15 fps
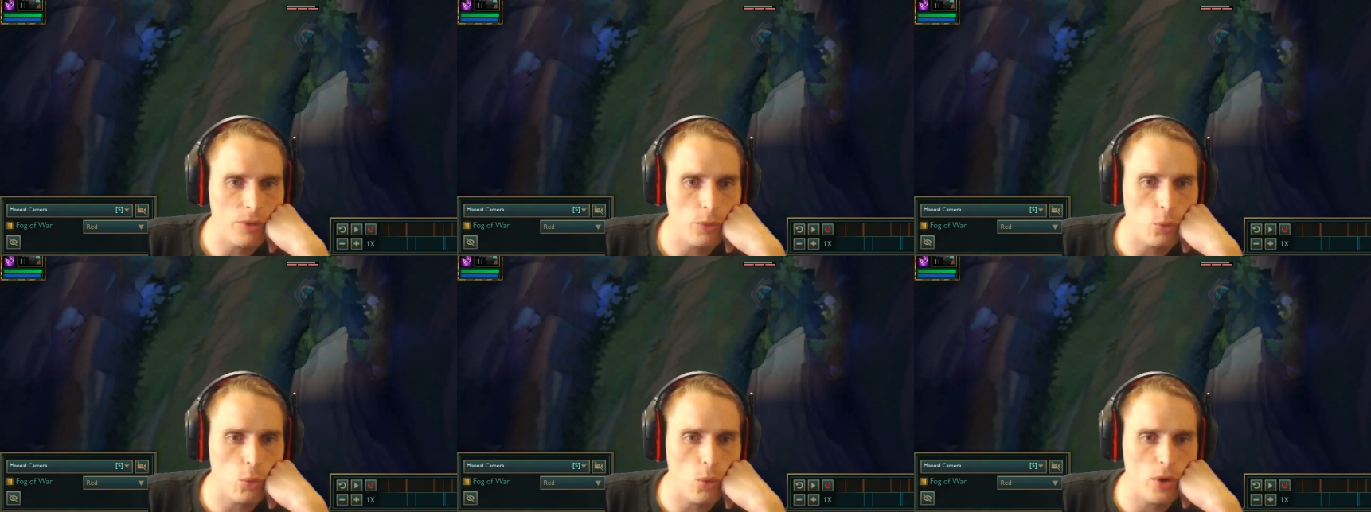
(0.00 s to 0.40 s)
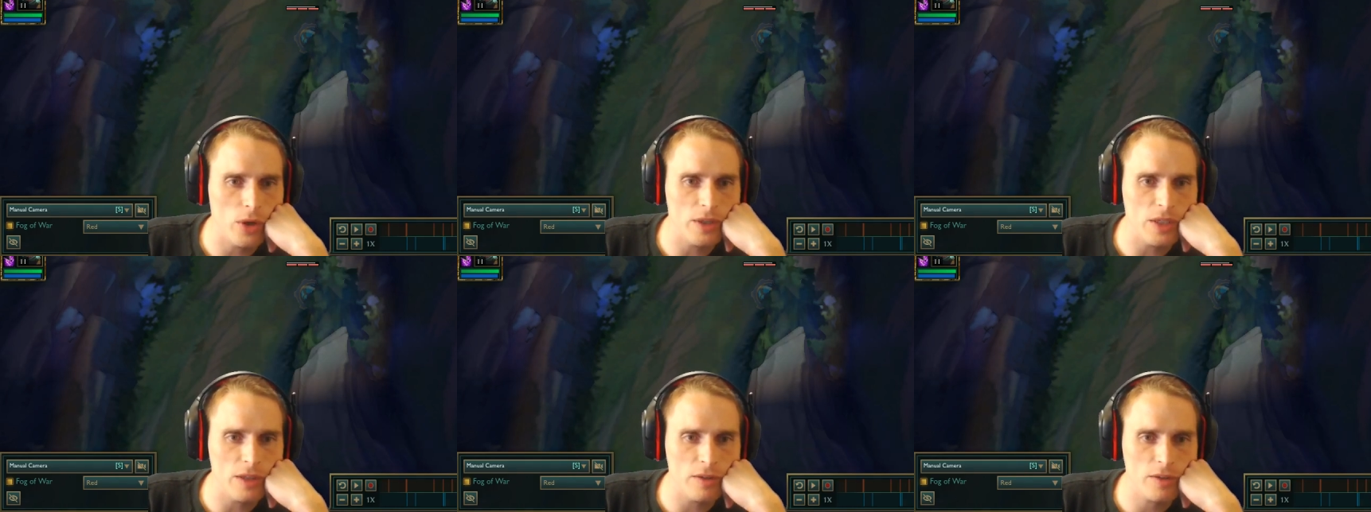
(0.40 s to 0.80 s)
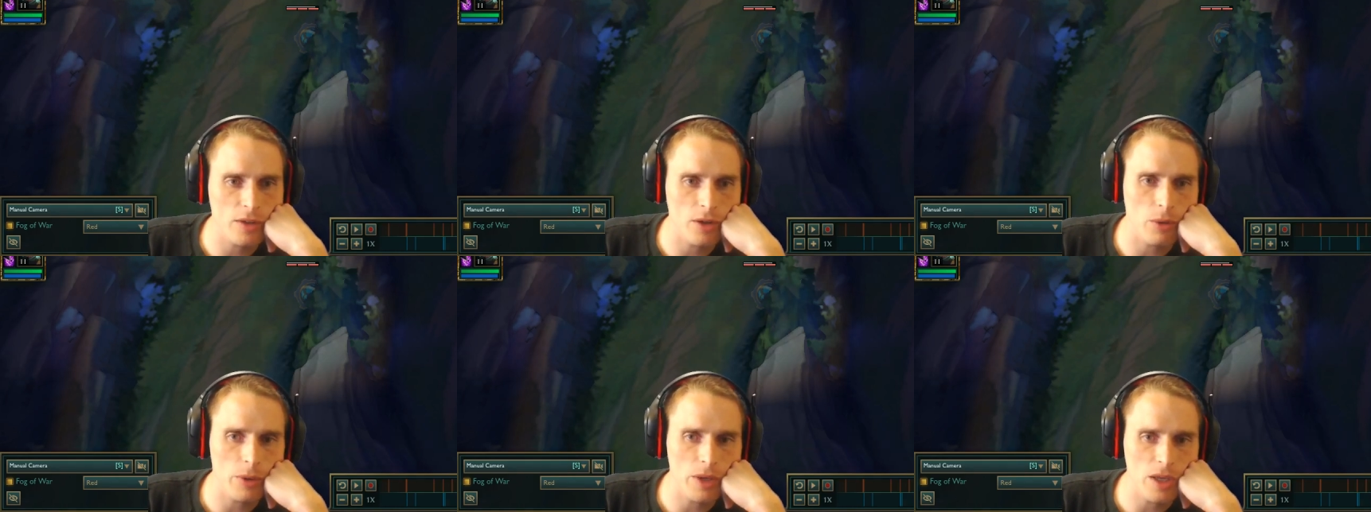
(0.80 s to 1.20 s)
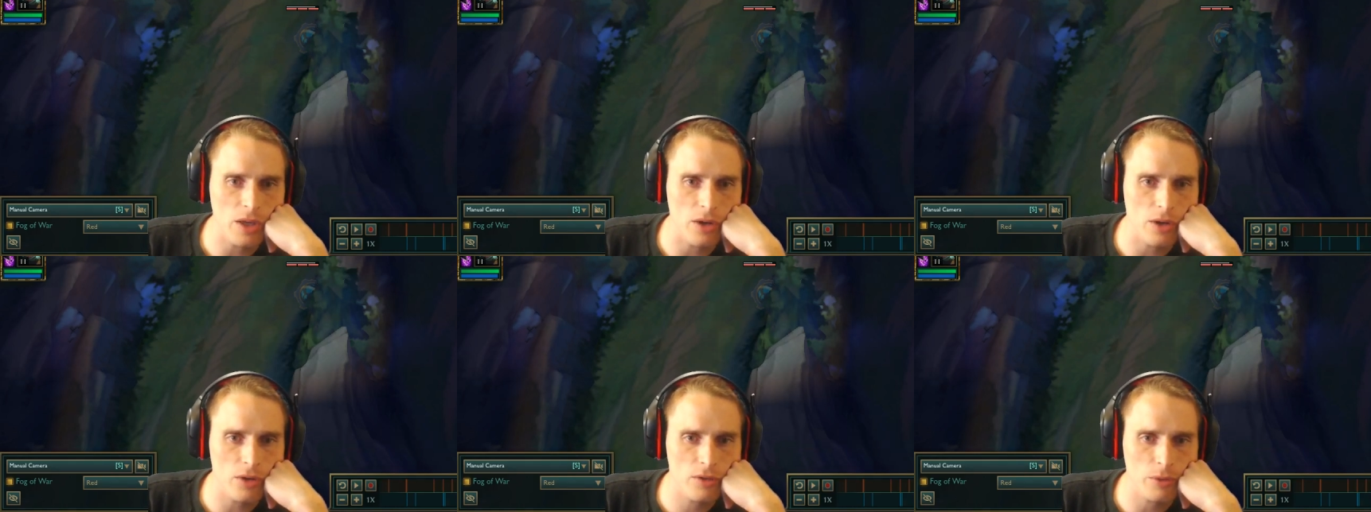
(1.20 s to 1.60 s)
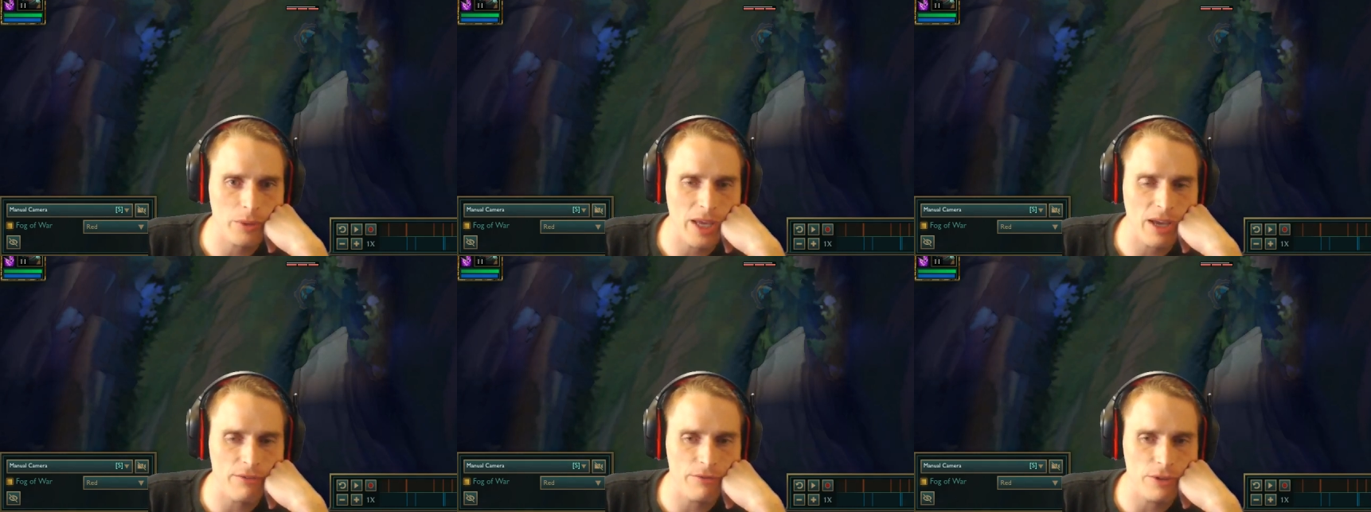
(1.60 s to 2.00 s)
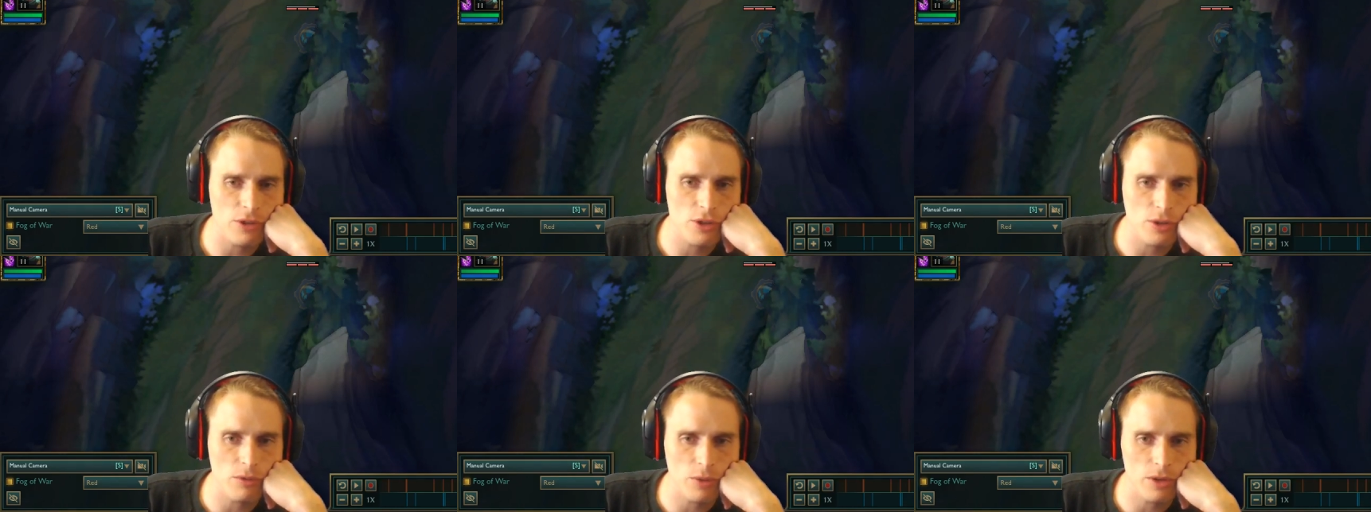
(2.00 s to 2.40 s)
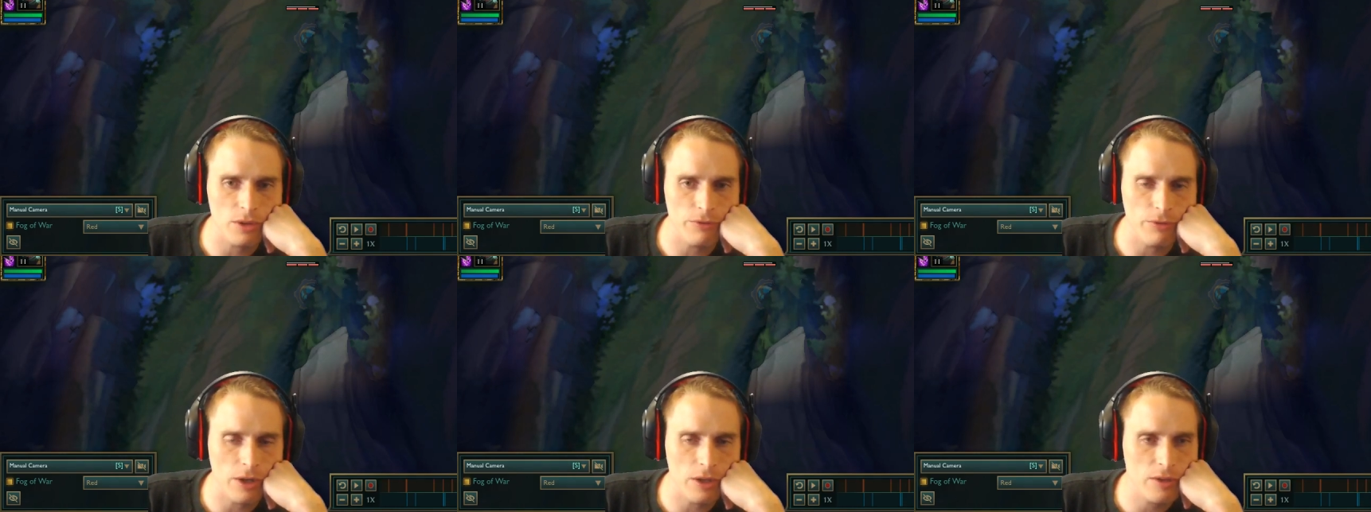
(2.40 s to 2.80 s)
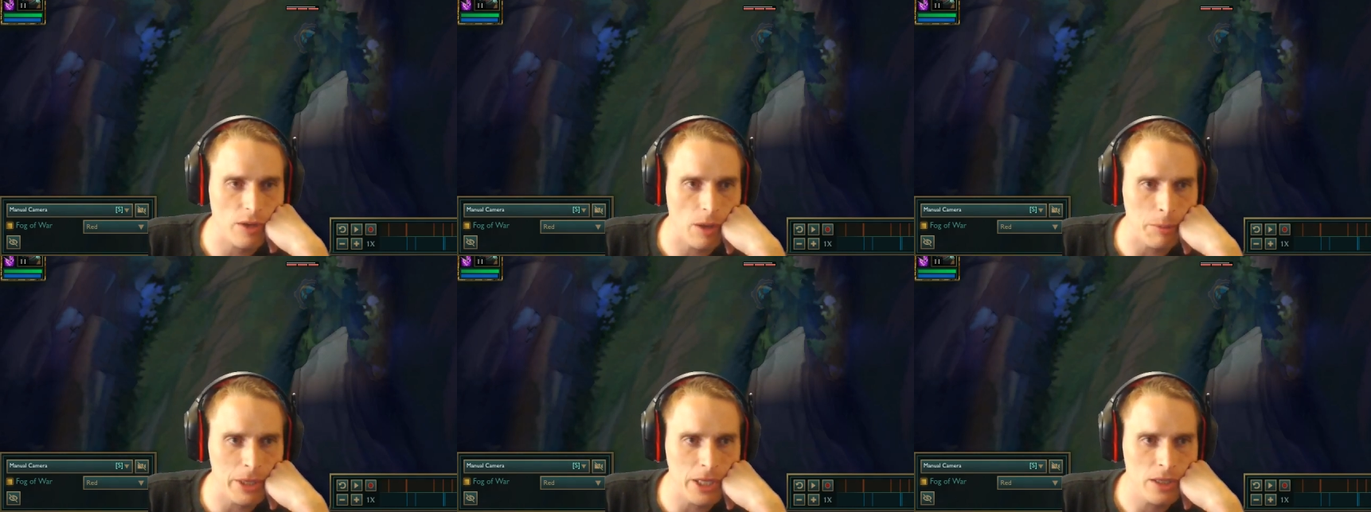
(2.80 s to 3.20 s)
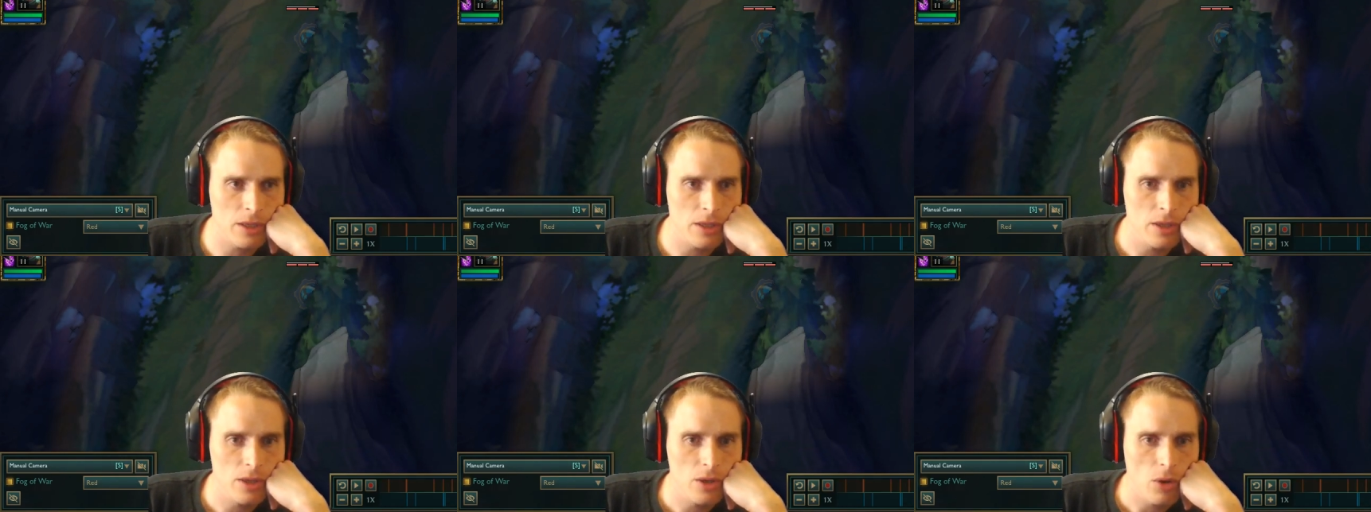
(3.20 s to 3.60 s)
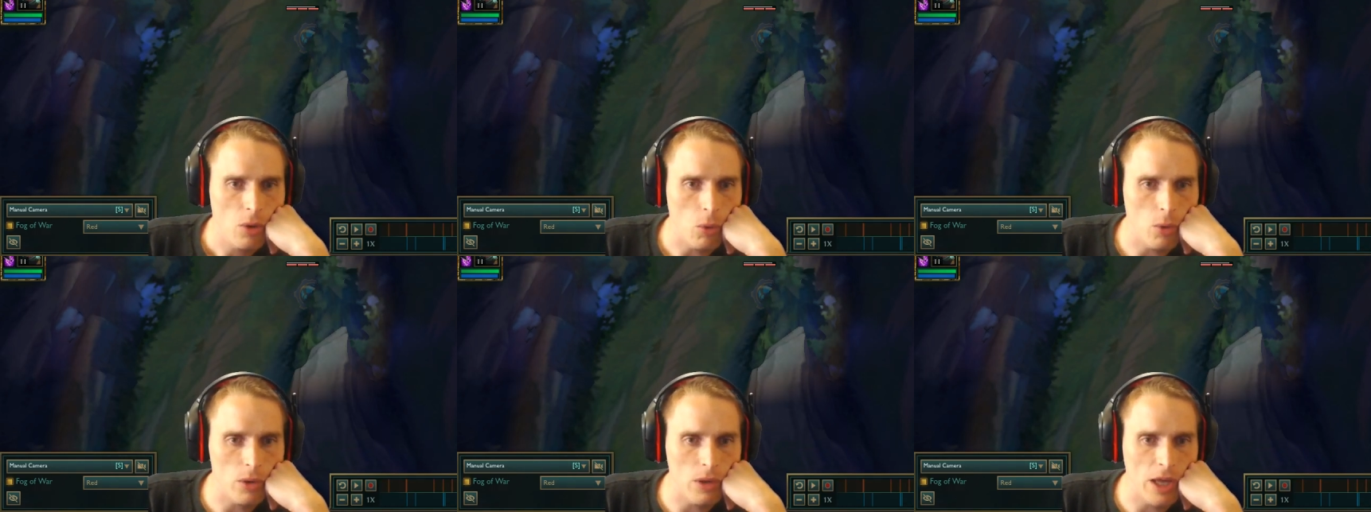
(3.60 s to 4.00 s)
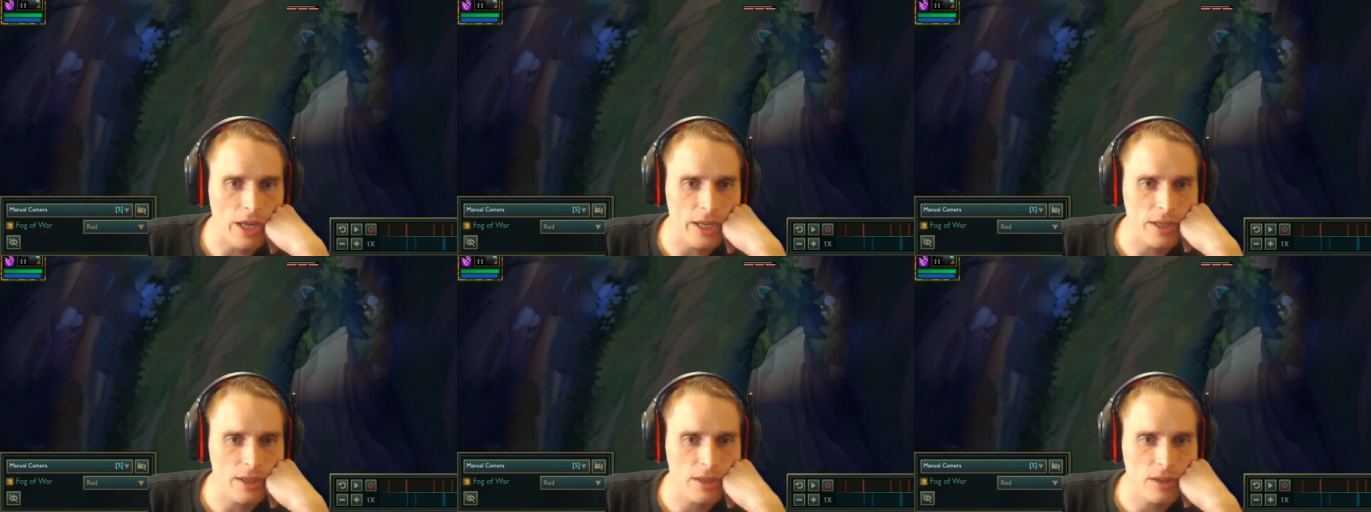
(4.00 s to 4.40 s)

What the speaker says: The ward needs to go here so we have vision of what the fuck's coming. Or like,